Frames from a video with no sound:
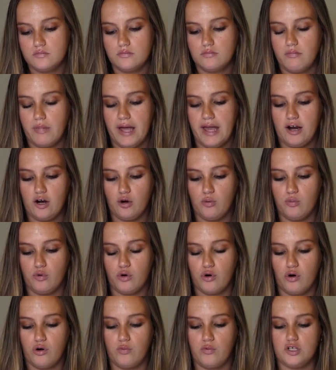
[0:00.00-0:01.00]
My hair
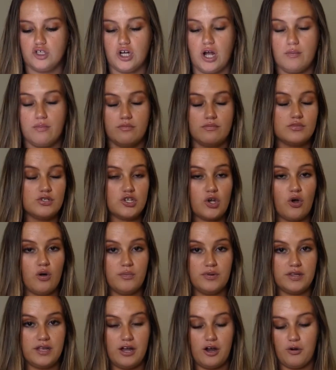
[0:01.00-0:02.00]
board, which I'm so up
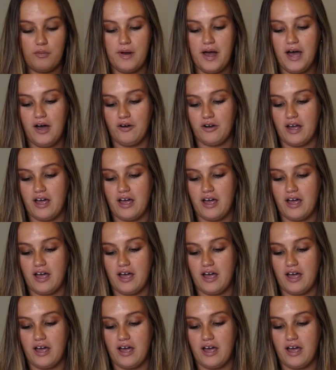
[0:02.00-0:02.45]
in the air about.